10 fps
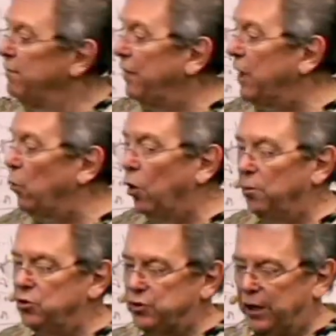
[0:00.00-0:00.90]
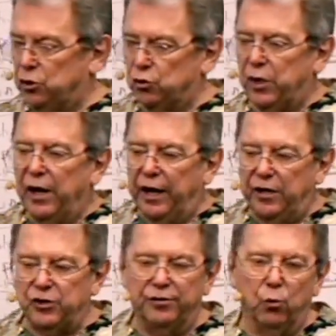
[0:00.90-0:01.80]
that they were homosexuals. And he
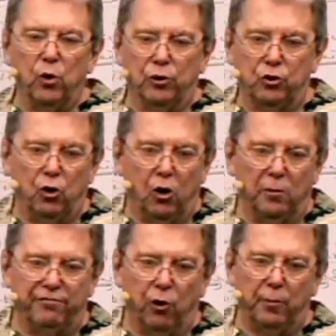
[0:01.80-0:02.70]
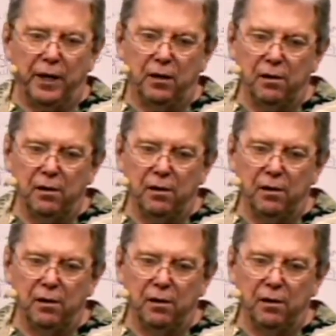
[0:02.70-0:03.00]
said that we're too homophobic.